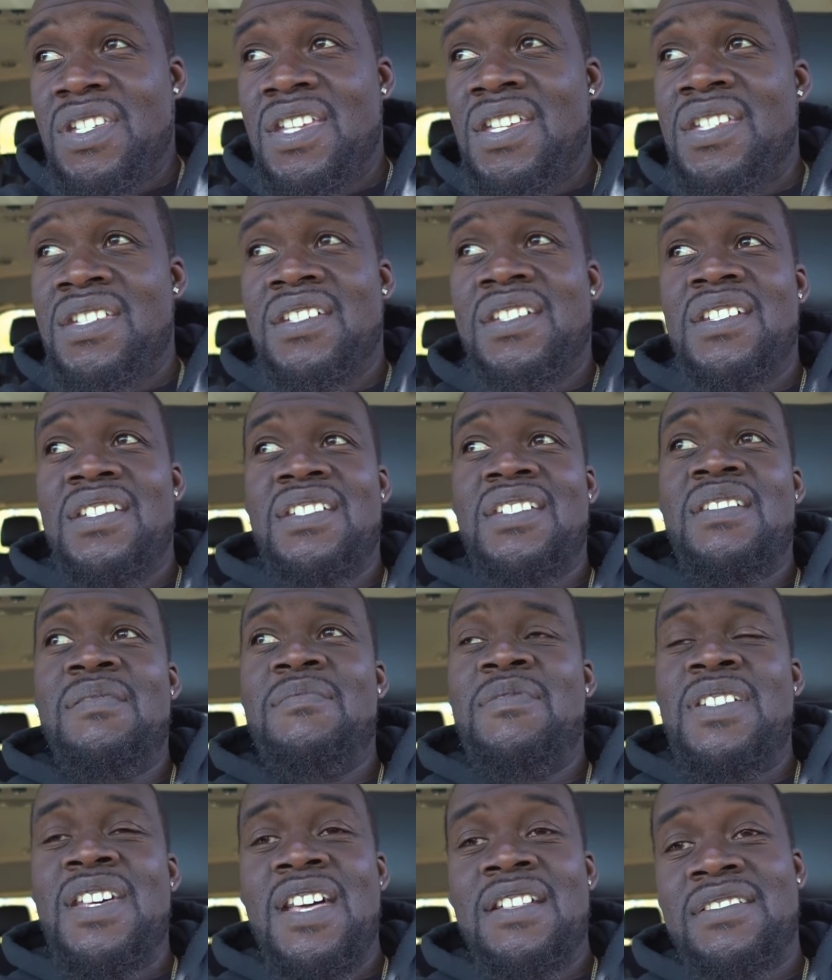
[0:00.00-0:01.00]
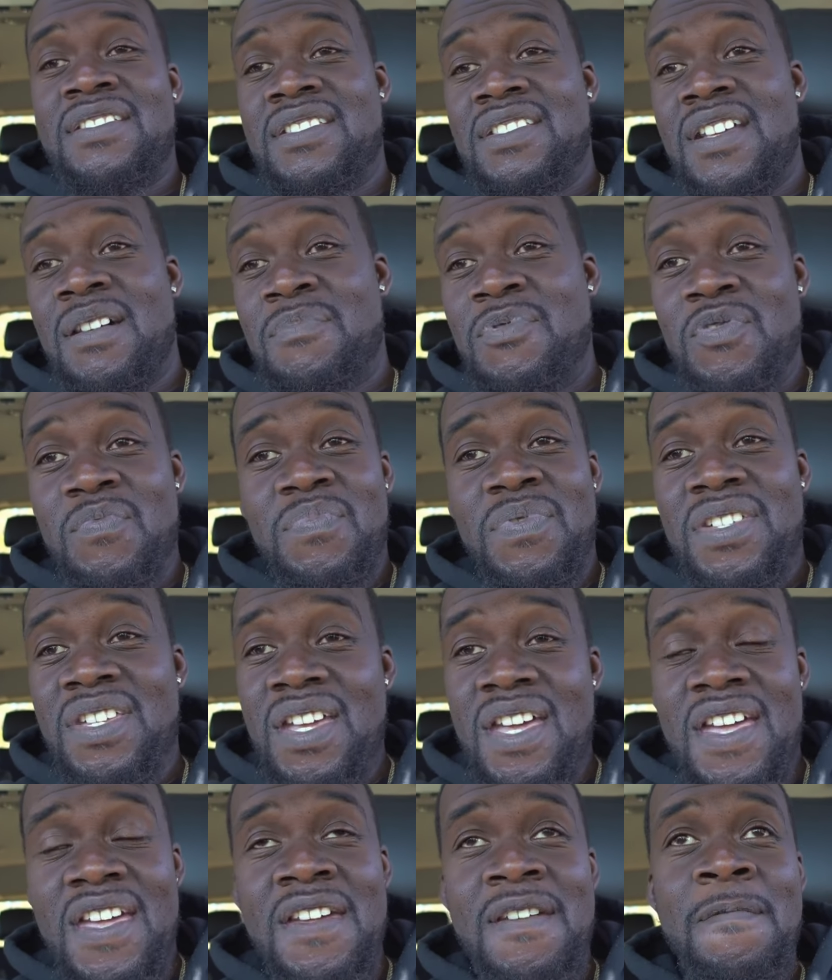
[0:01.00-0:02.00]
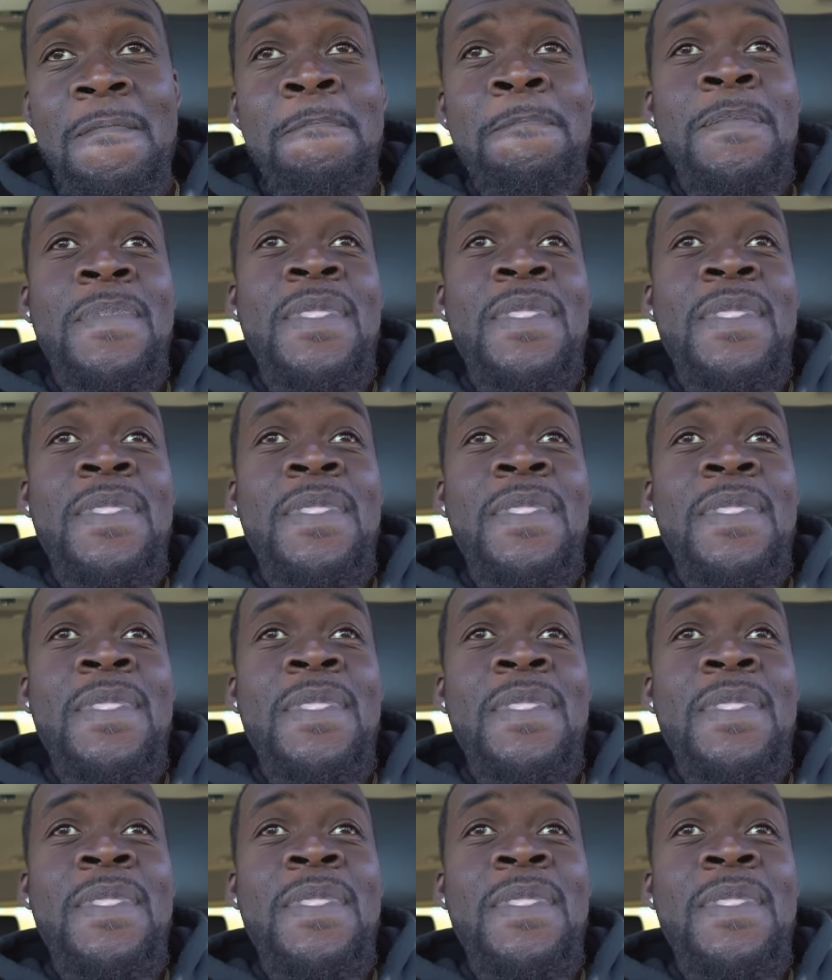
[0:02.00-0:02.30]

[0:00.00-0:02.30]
He couldn't get it out of the WBA.